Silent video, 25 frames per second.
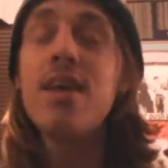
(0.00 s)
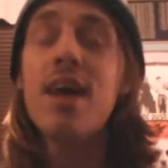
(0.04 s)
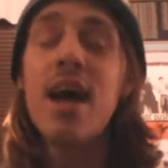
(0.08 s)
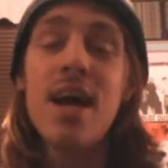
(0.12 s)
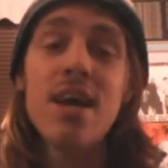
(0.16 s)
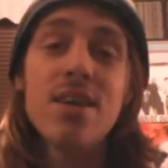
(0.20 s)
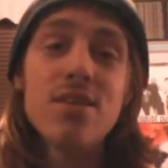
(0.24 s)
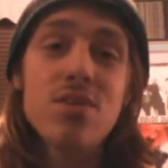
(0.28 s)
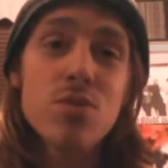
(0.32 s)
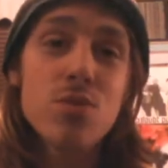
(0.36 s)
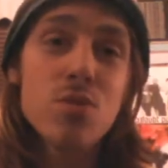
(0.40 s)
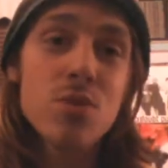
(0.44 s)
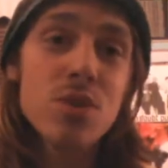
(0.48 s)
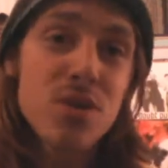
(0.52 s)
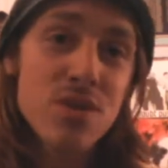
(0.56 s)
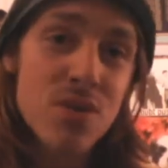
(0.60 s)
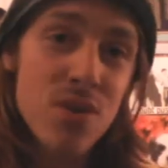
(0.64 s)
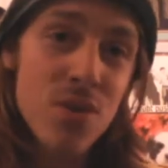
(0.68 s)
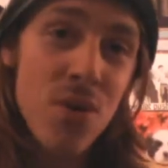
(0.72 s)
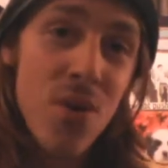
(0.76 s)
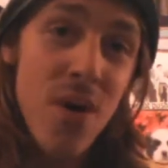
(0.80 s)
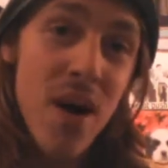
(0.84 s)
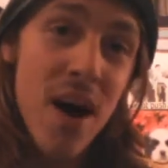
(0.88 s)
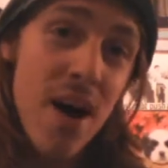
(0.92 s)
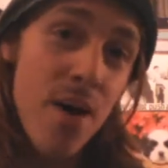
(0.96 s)
As a
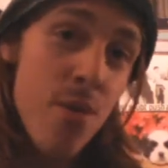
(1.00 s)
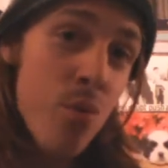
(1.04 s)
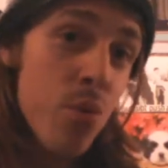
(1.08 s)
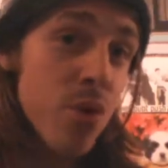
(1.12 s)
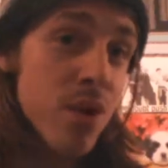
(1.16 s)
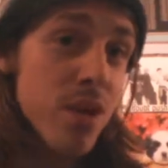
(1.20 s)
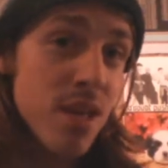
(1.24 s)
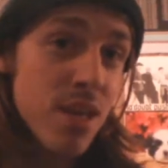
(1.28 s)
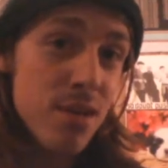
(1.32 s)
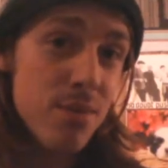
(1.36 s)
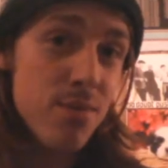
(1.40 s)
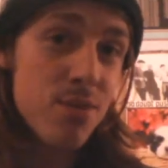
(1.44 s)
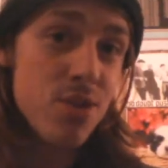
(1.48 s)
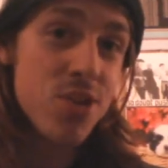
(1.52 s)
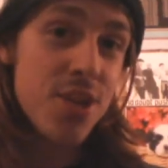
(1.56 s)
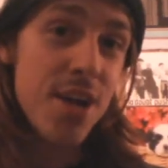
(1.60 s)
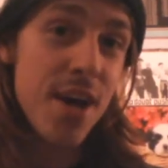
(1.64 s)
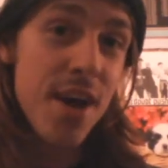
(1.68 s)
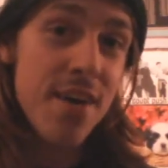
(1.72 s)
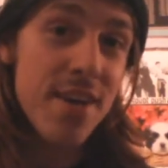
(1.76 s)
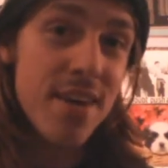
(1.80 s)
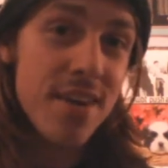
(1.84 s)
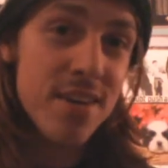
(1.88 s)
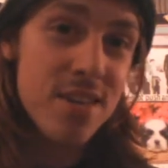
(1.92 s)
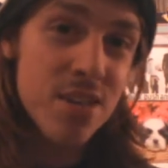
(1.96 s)
result, I want to give a
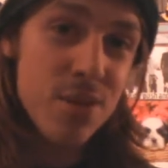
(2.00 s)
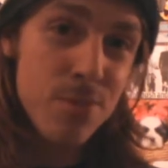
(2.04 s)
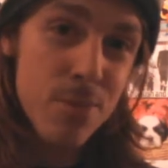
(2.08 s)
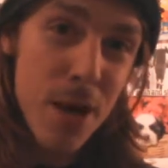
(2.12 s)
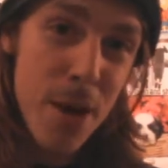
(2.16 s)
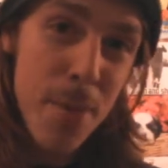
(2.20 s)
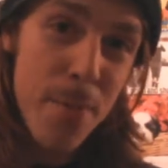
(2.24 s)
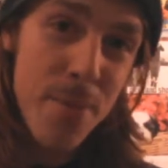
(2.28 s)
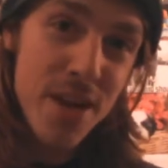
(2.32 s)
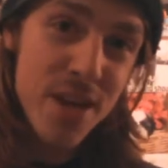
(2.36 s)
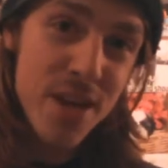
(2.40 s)
shout out to my